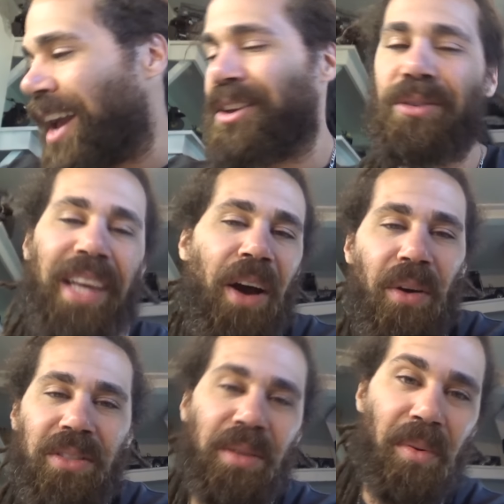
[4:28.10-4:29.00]
use
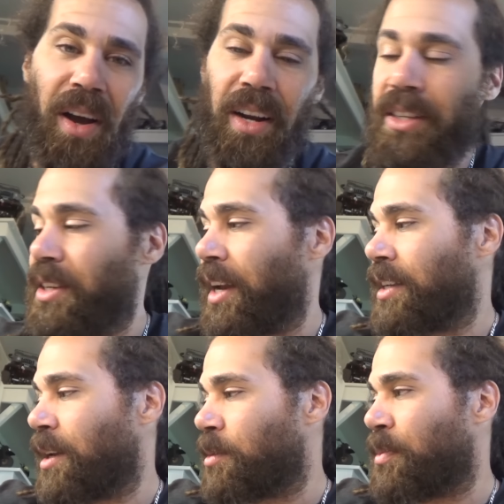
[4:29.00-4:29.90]
KAINE products, you
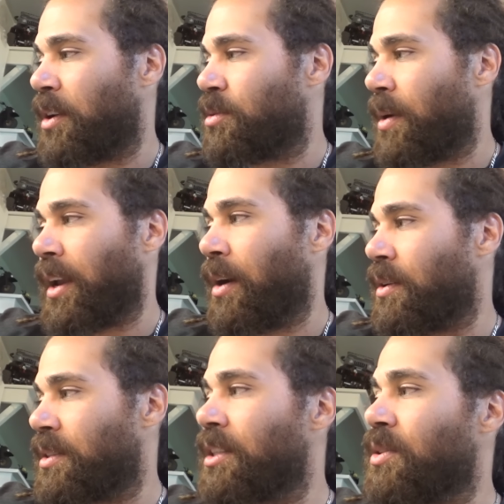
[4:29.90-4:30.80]
guys. I'm sponsored by
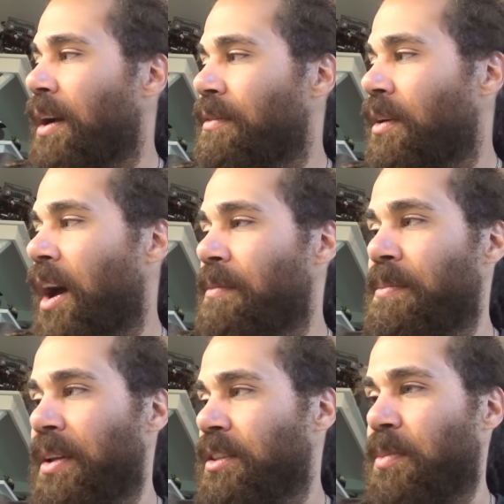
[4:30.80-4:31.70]
KAINE, so I've
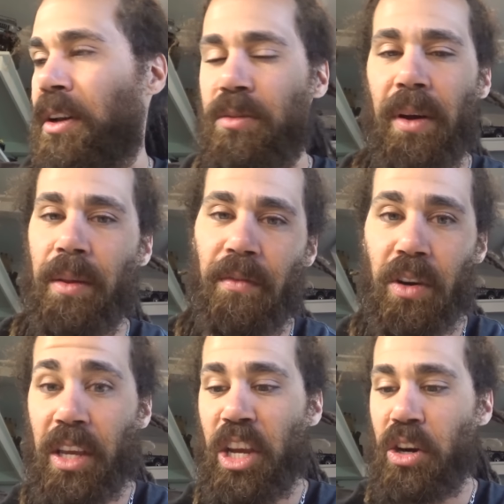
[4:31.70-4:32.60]
been sponsored by them for
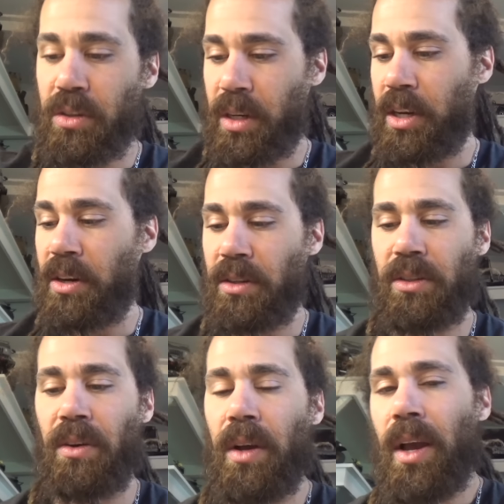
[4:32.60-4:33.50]
years and years.
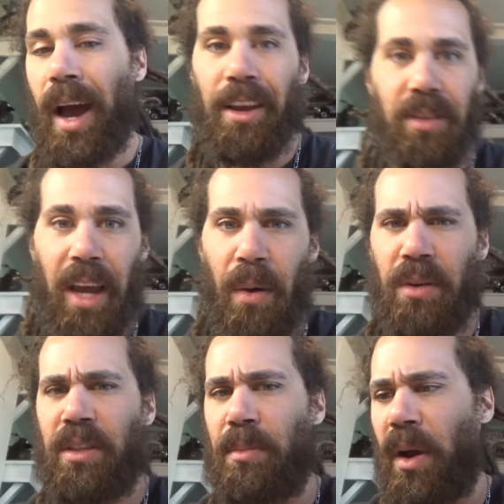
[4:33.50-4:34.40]
So I use
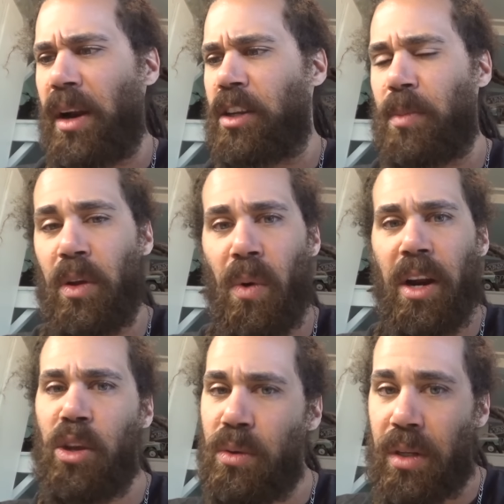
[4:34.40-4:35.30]
KAINE products, but you want
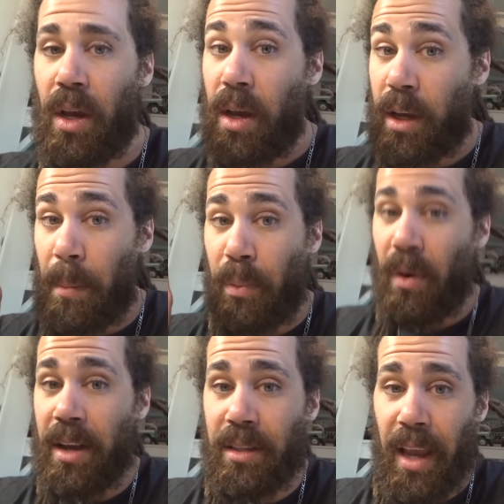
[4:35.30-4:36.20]
to use
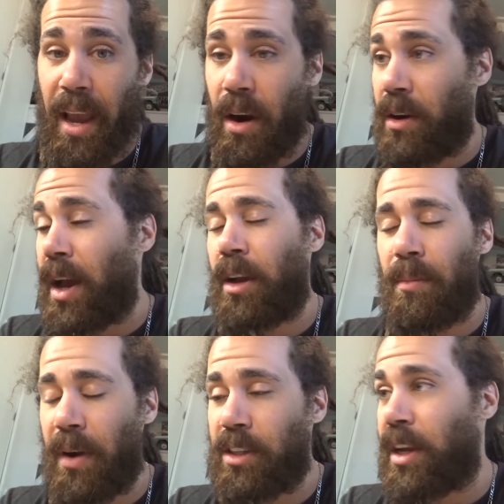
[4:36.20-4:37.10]
not
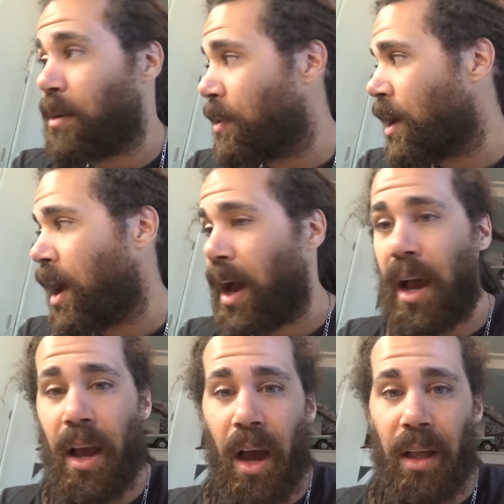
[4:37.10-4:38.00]
compressed air, but
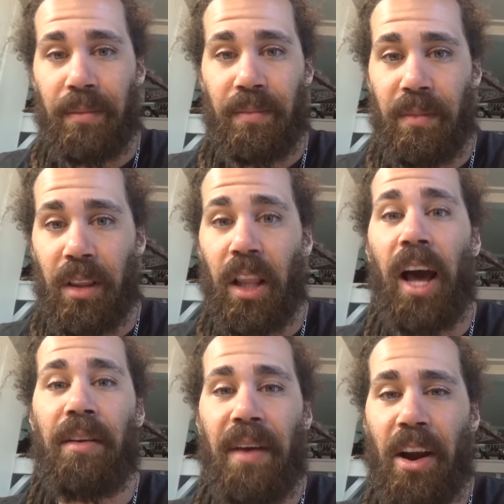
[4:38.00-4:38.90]
a
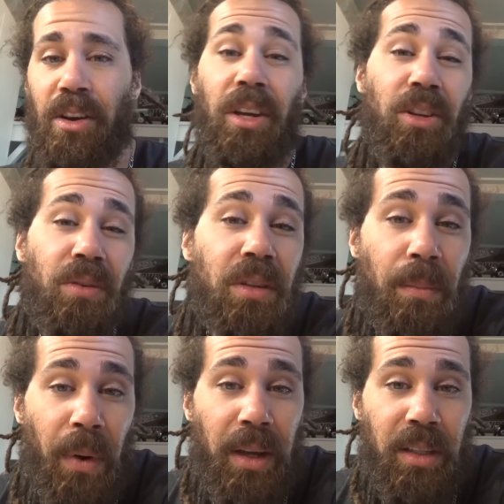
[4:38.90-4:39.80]
lot of air. You can use
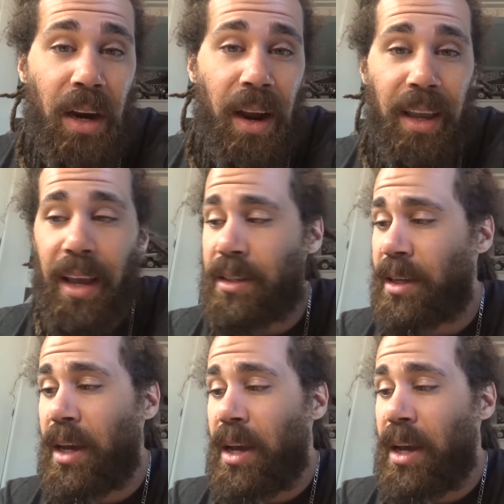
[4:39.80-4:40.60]
compressed air, I guess,